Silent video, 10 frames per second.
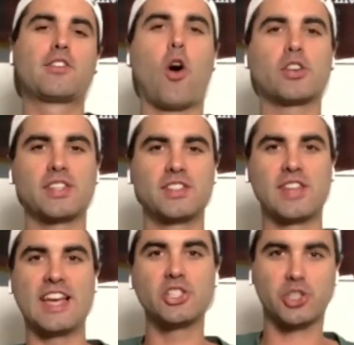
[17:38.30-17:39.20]
Carson's
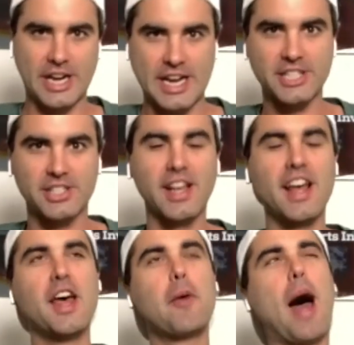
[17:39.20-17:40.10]
injuries.
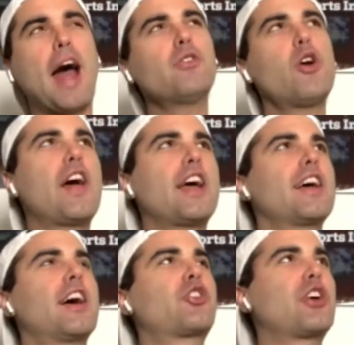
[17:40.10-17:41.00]
But I don't know if I
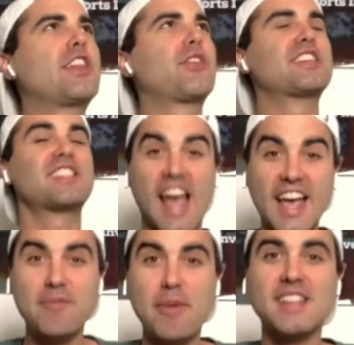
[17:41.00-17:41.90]
agree, though. The
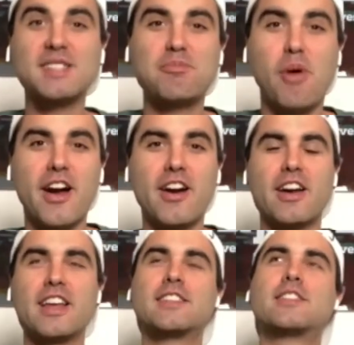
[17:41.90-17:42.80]
2nd best player
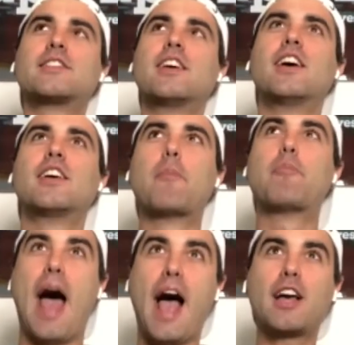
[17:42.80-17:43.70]
is the
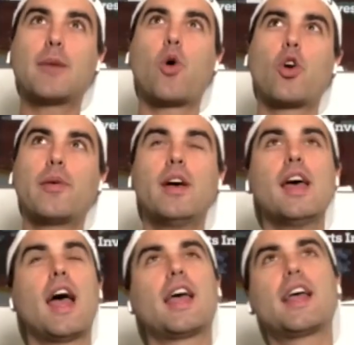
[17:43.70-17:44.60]
backup quarterback.
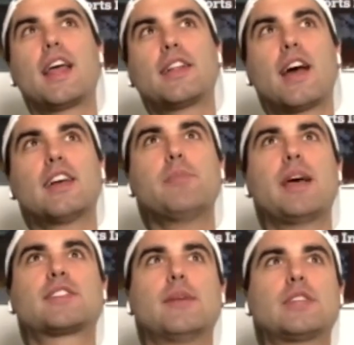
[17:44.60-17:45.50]
It does make some